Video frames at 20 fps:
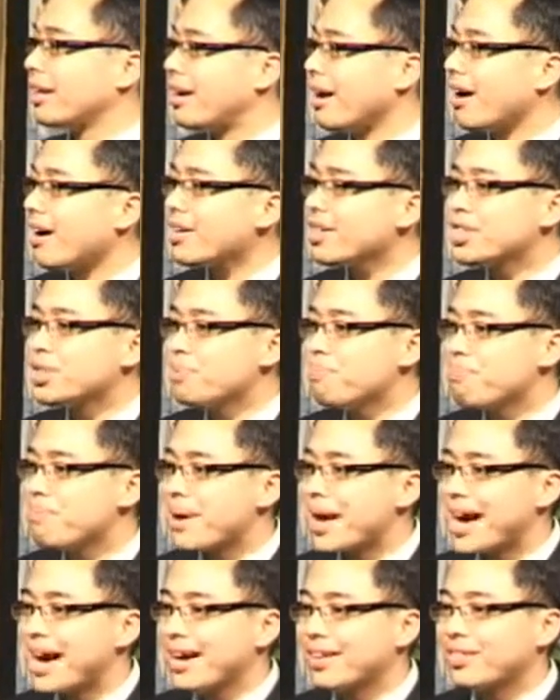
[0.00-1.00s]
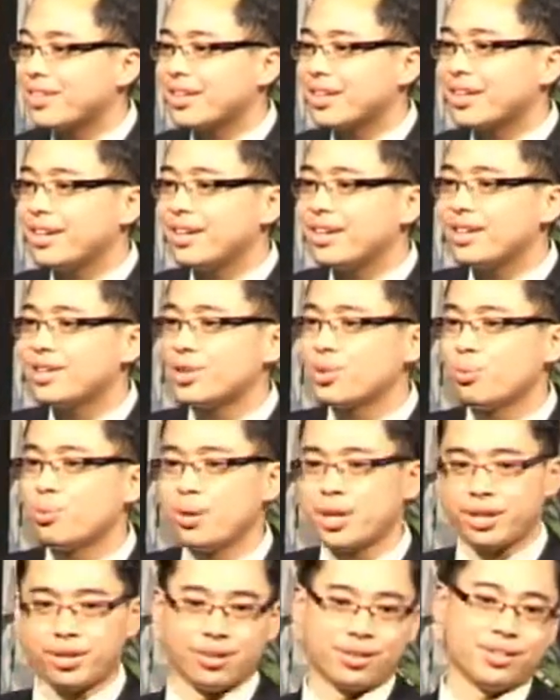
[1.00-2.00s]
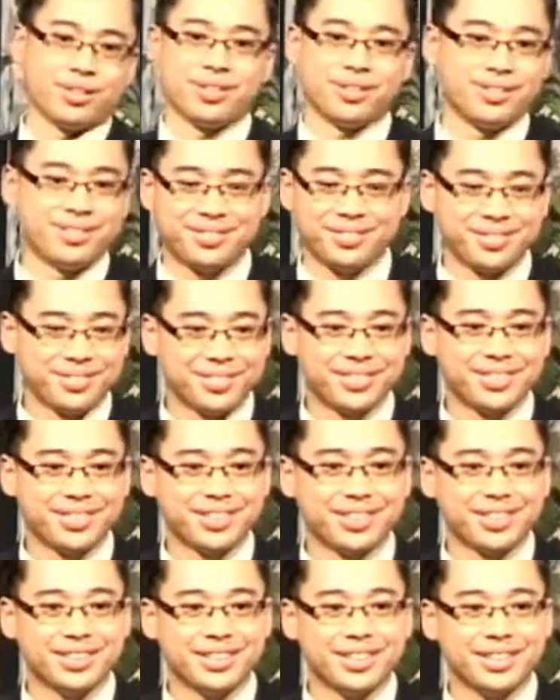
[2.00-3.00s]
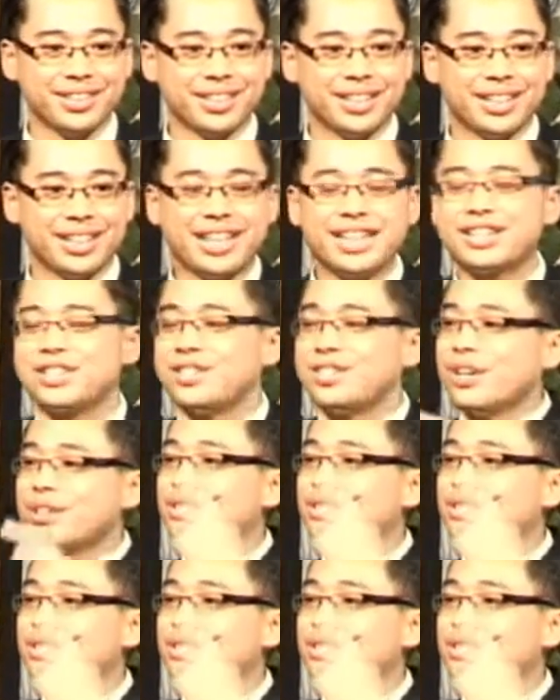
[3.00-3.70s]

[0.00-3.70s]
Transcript: God's math is weird. It